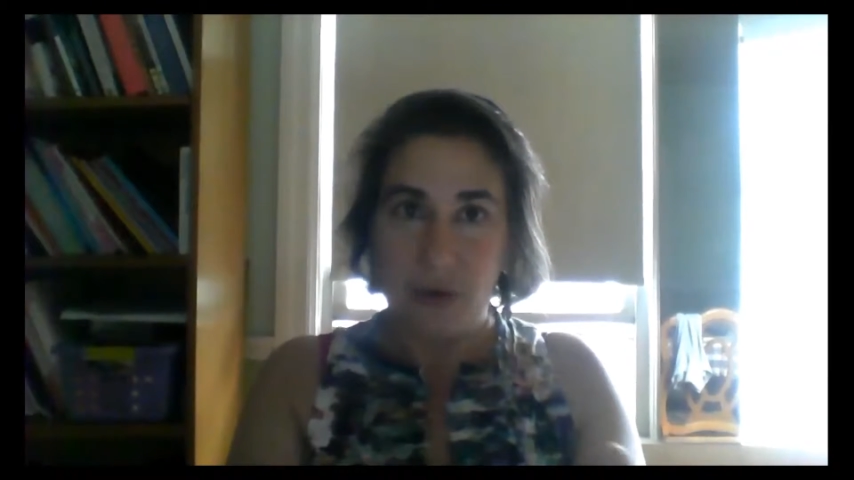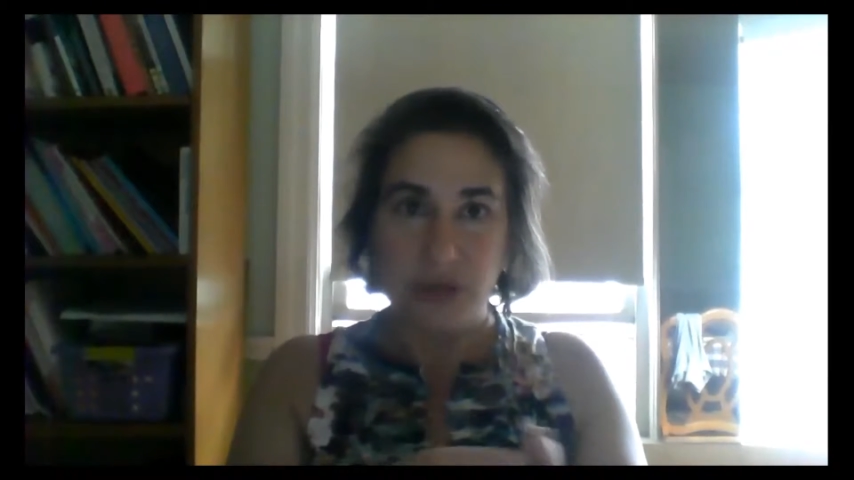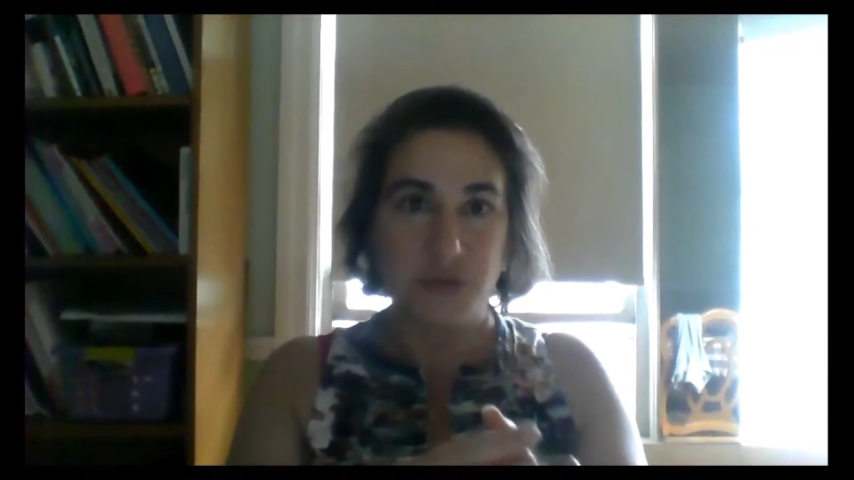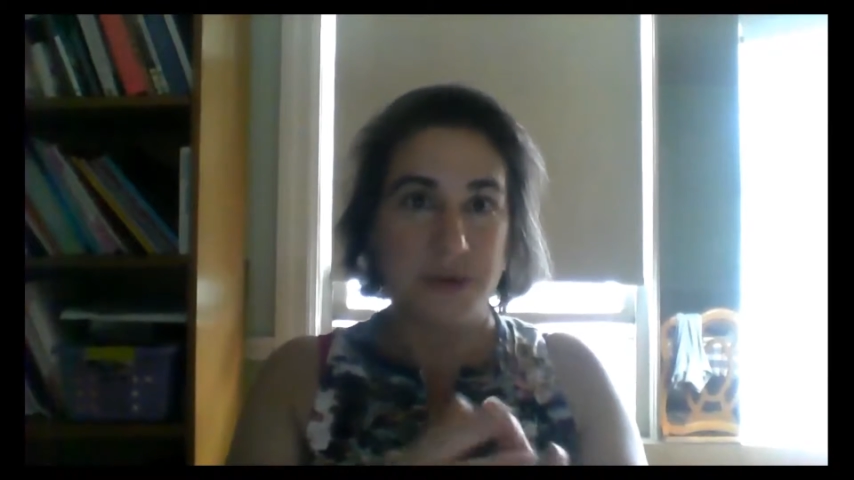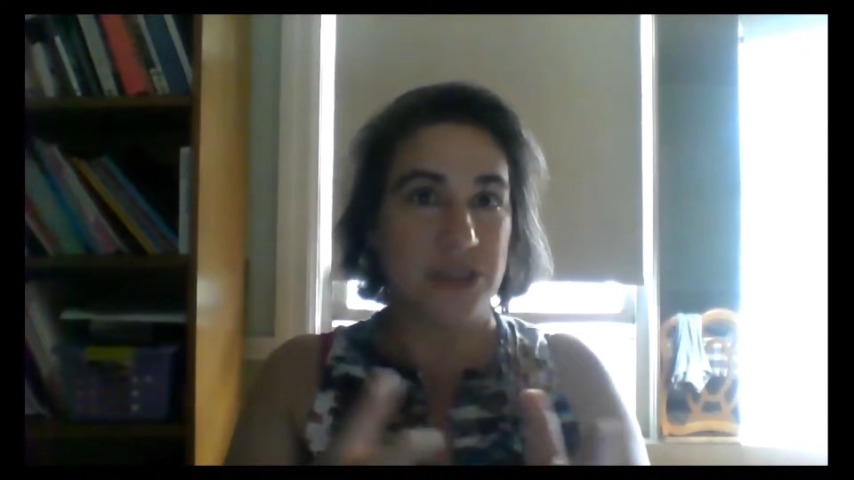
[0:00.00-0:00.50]

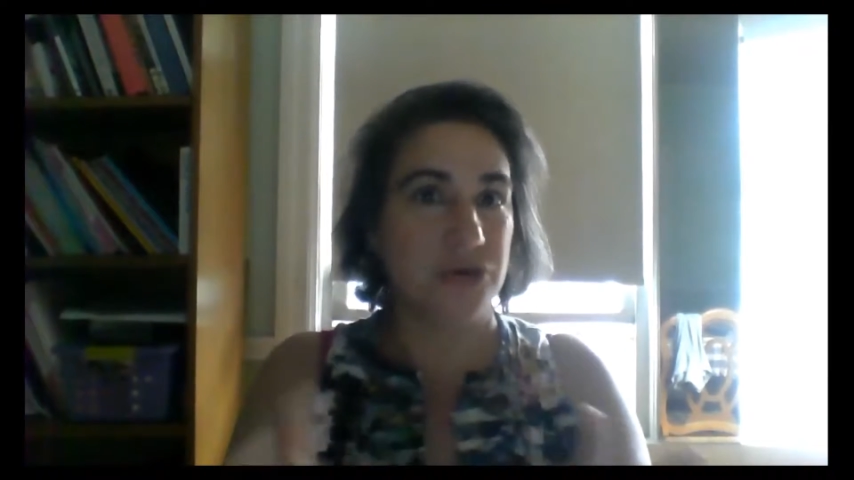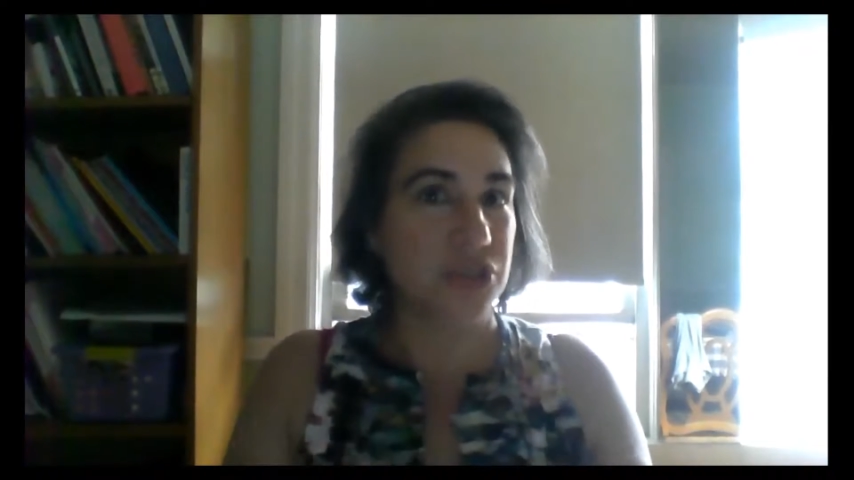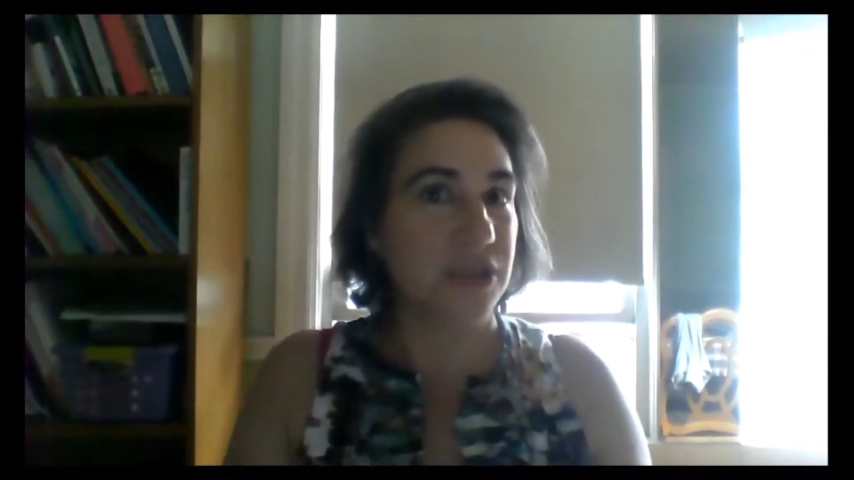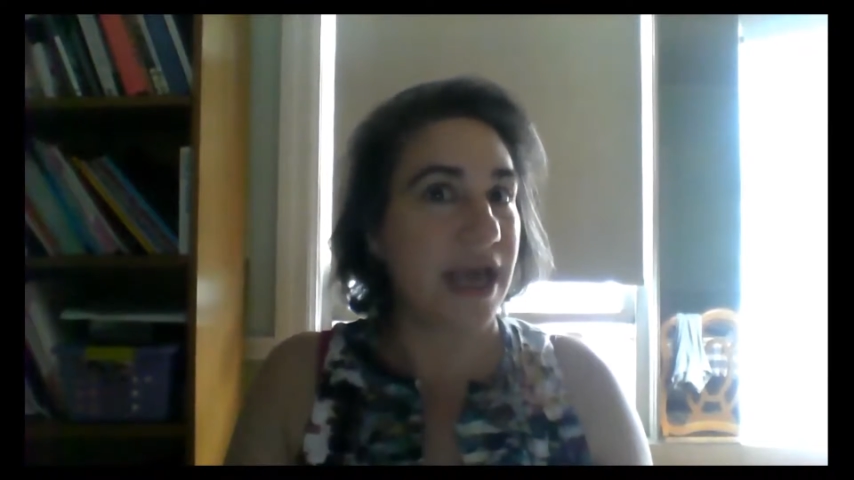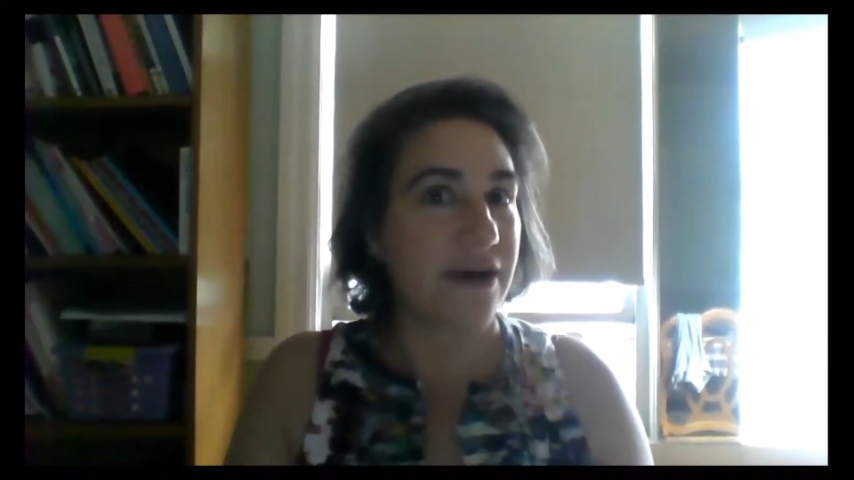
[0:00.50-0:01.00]
which we
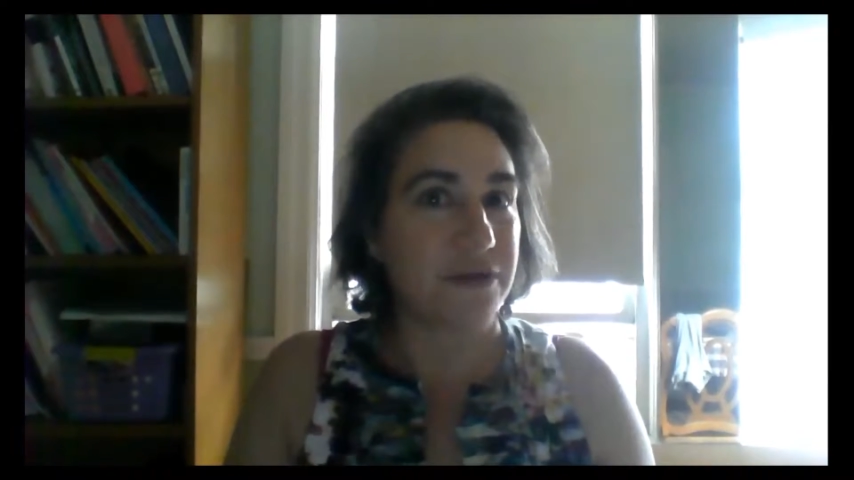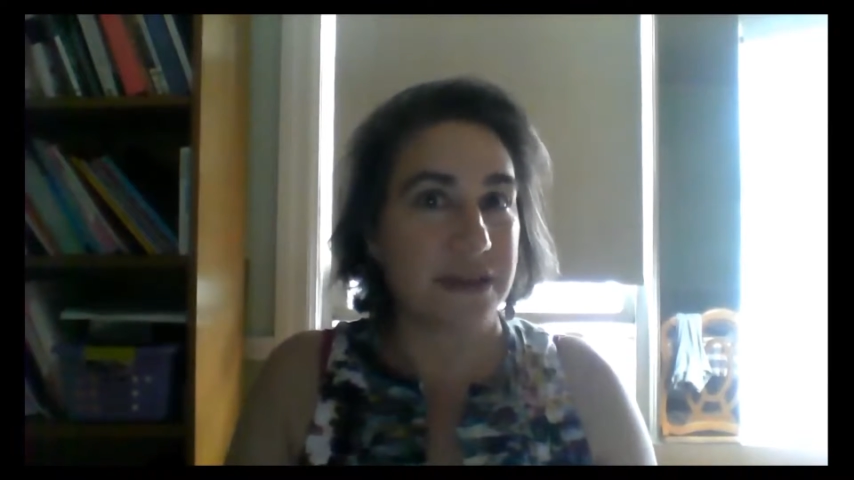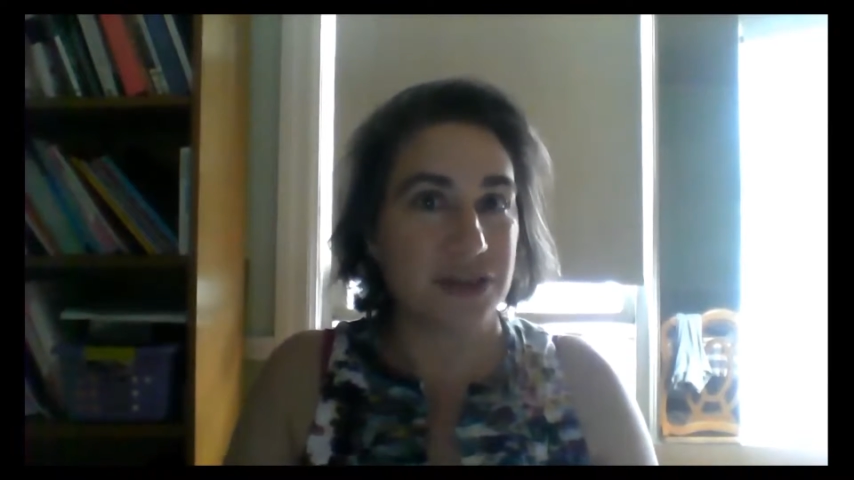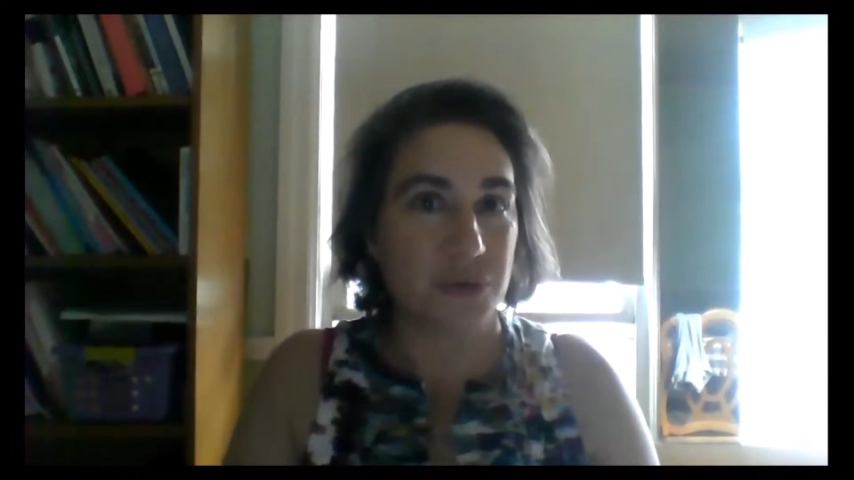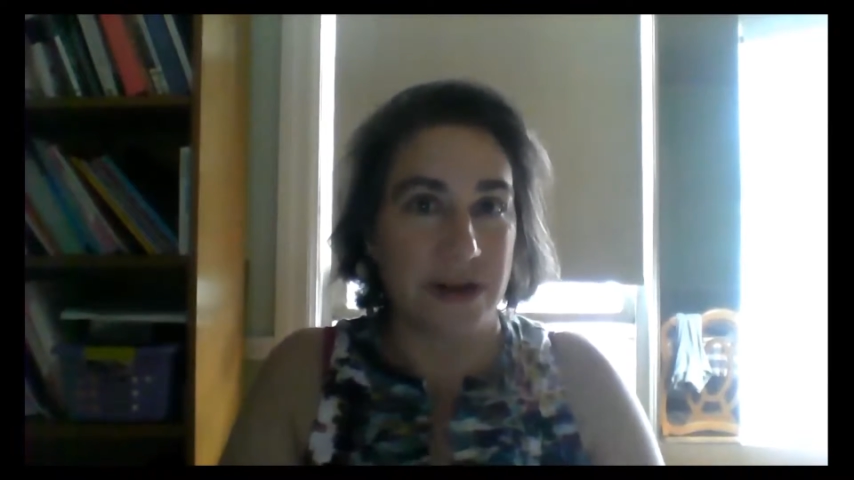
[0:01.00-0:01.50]
usually have
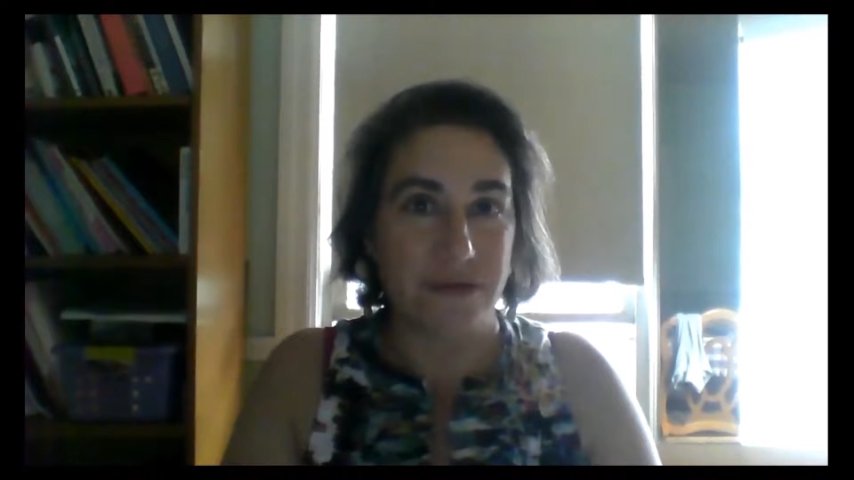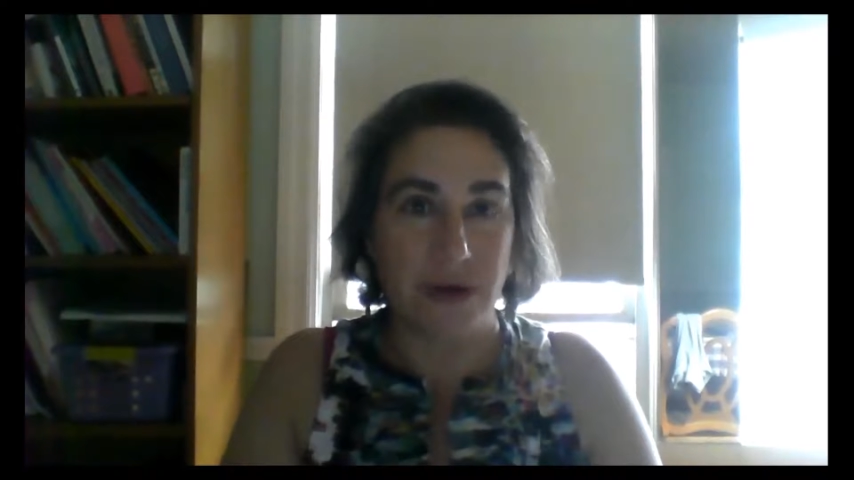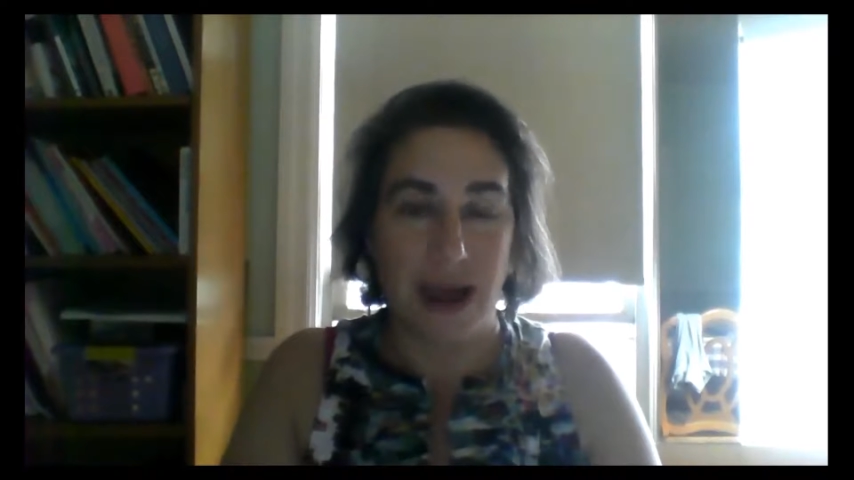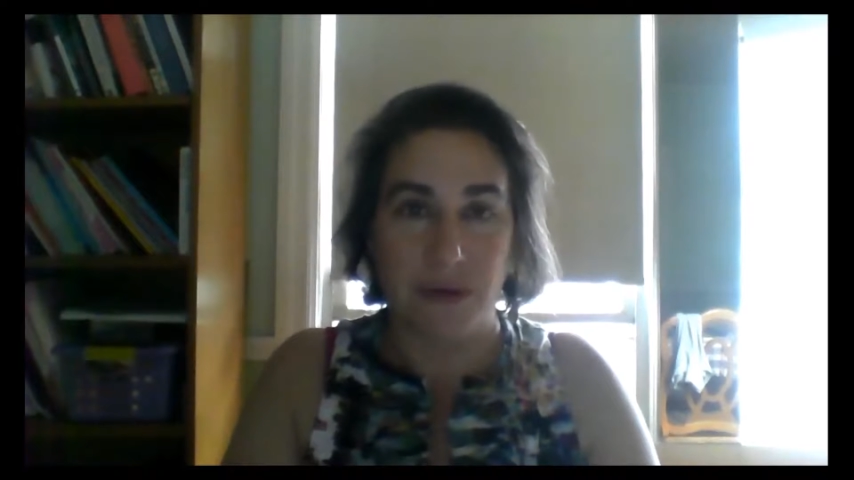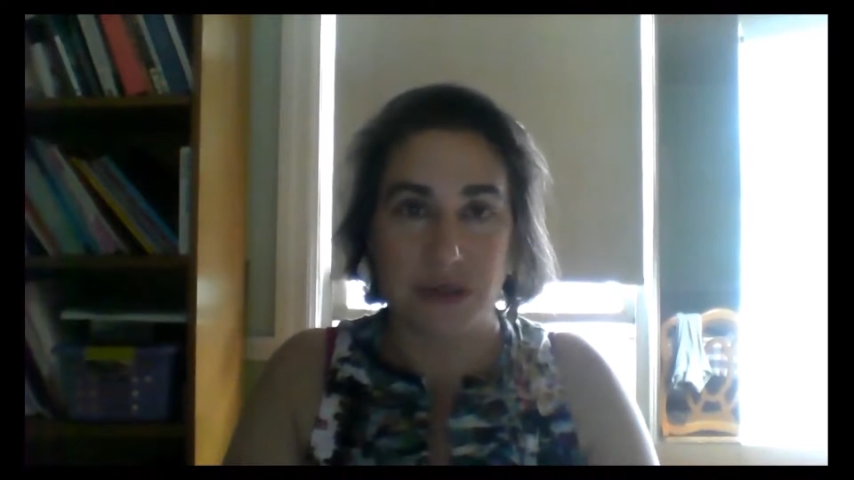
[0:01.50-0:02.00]
within
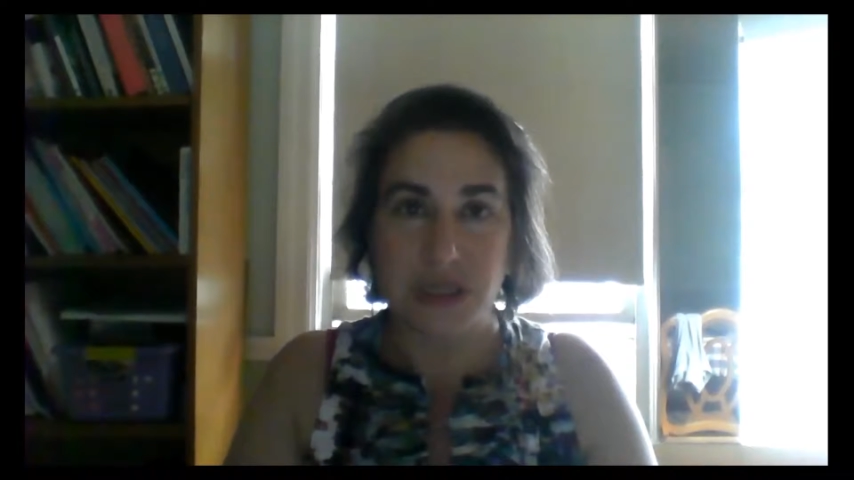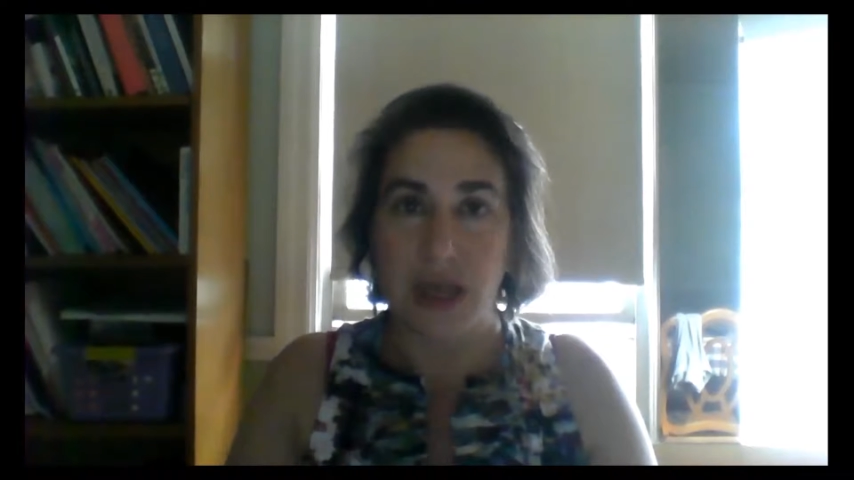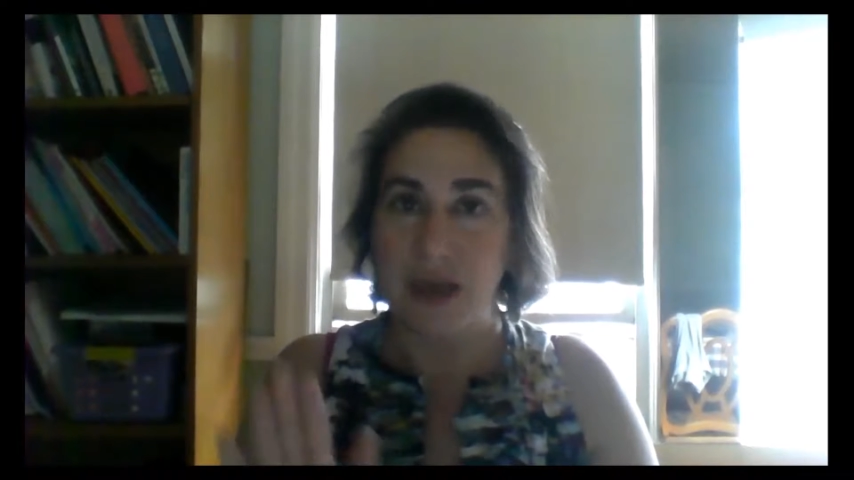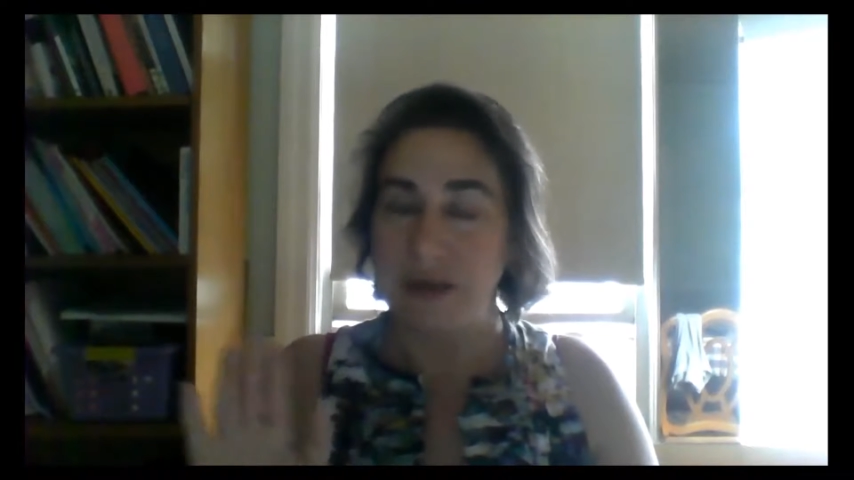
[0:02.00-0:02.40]
24 hours.